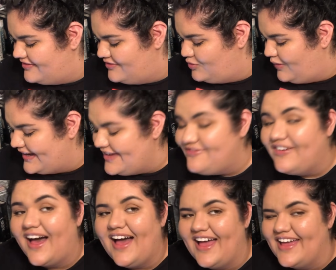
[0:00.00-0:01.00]

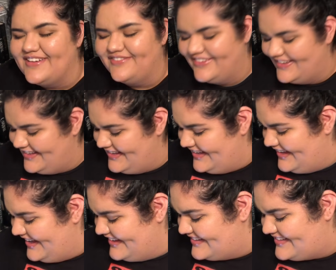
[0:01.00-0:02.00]
25,
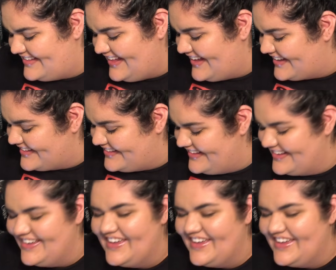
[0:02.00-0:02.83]
a six,